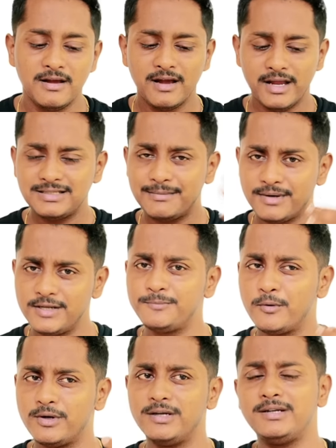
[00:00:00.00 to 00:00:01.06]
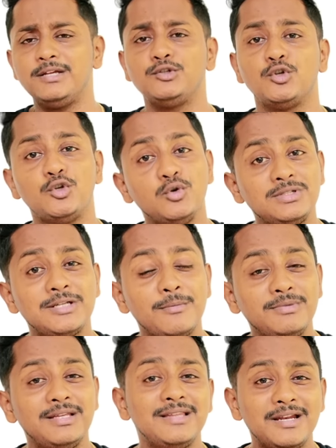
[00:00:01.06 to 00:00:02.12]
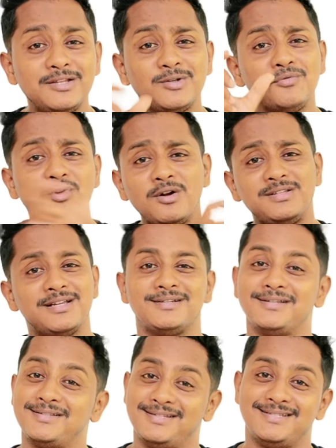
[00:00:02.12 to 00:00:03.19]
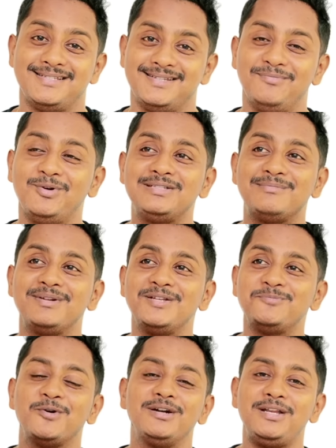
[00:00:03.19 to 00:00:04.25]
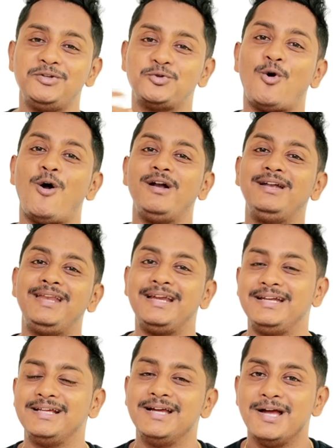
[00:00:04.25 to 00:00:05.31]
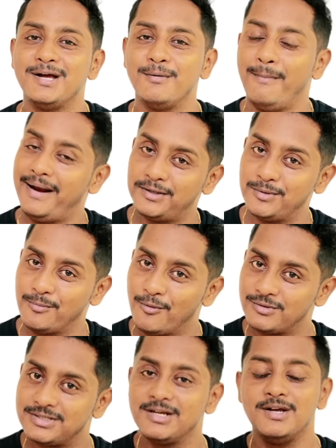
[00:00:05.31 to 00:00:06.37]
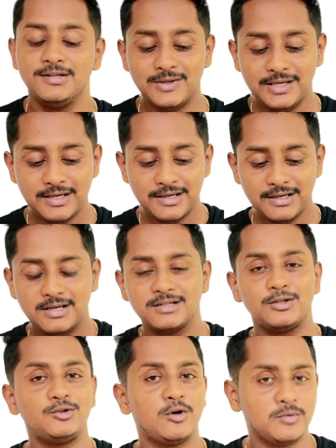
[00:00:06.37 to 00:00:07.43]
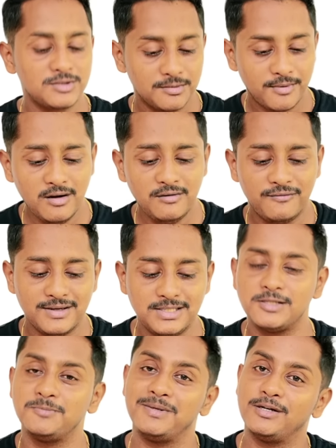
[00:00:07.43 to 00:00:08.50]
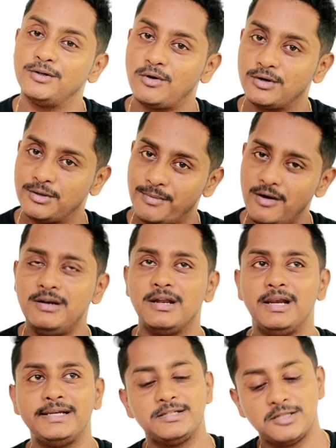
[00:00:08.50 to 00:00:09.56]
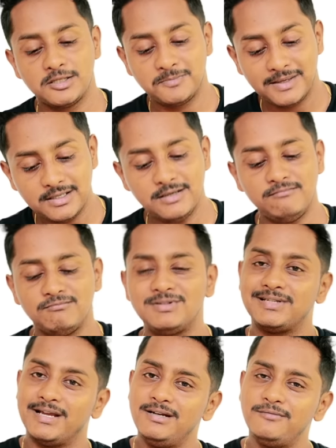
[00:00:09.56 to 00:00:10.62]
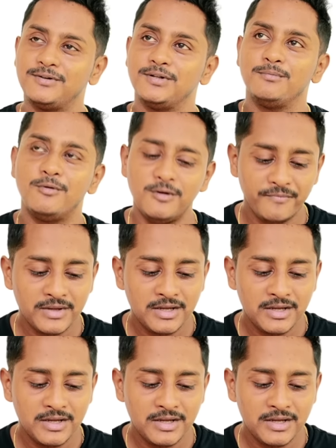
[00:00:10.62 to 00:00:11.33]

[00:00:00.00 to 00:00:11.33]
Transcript: And summarized spoken text use something that is of short sentences because summarized spoken text content matter the most. So here the talk was about, first the speaker talked about, later the speaker said, furthermore,